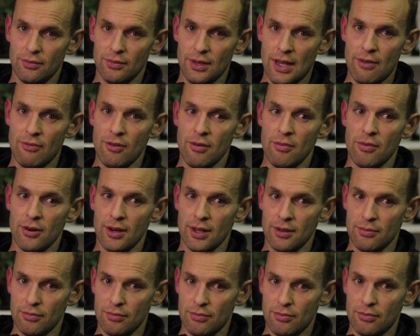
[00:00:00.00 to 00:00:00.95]
everybody
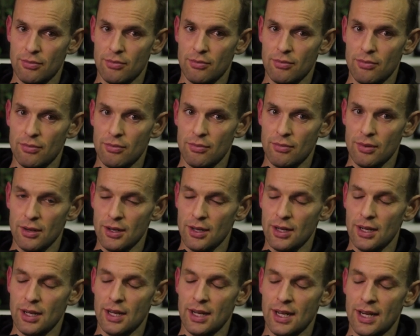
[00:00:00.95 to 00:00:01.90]

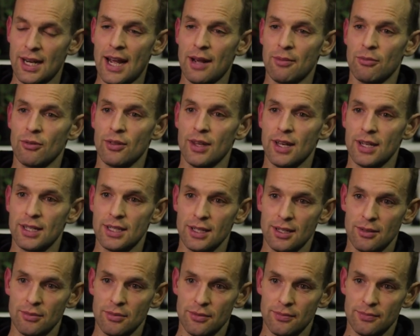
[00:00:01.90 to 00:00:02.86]
enabled that to
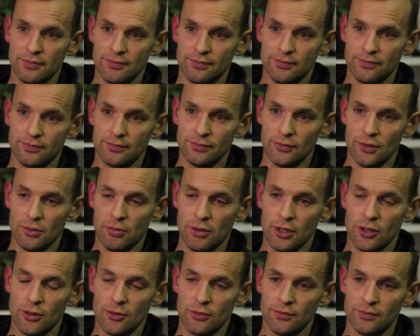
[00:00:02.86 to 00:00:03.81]
happen. It's
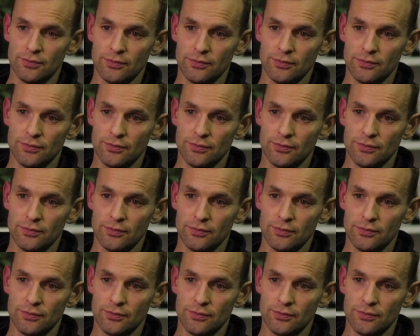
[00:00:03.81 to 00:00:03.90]
pretty cool.